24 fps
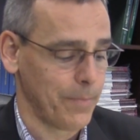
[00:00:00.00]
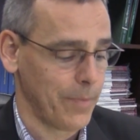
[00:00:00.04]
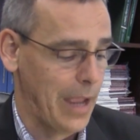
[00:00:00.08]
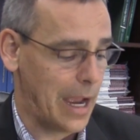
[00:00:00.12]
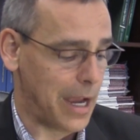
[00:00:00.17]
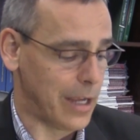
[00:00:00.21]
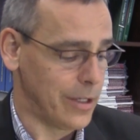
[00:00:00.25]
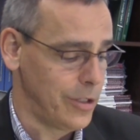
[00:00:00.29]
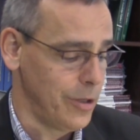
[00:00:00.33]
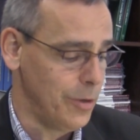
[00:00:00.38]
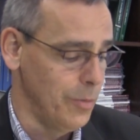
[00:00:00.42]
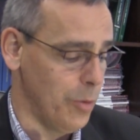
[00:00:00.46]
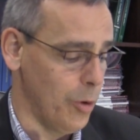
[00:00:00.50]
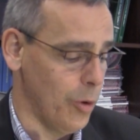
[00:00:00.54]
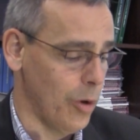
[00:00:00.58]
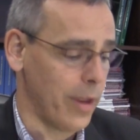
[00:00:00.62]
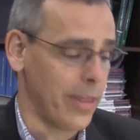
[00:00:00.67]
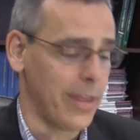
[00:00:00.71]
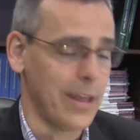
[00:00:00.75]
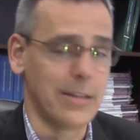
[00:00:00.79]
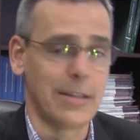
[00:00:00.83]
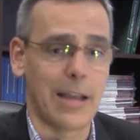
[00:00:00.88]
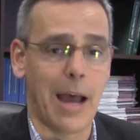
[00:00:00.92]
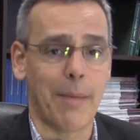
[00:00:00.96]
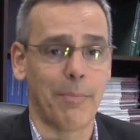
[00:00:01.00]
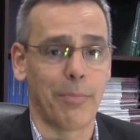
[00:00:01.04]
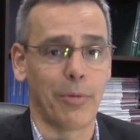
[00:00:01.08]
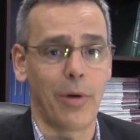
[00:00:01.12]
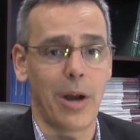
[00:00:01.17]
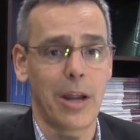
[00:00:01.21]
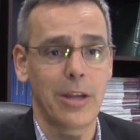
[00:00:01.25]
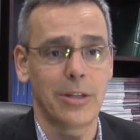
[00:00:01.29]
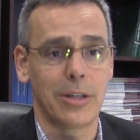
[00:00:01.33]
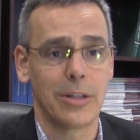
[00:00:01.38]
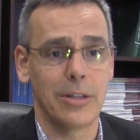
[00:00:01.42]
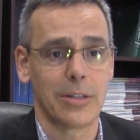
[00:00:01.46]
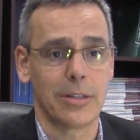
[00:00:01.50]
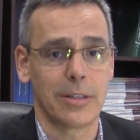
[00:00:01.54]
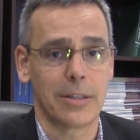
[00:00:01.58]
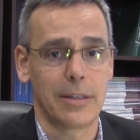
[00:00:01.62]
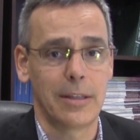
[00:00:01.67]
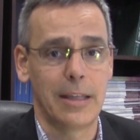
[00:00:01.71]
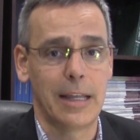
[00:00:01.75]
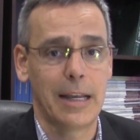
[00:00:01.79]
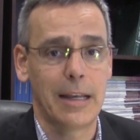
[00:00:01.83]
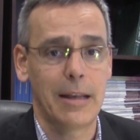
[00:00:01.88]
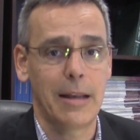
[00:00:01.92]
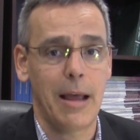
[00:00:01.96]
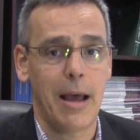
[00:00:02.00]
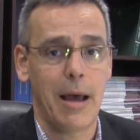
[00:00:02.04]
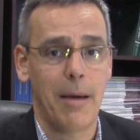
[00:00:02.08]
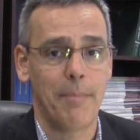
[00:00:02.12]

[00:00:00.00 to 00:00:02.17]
I do more of these operations than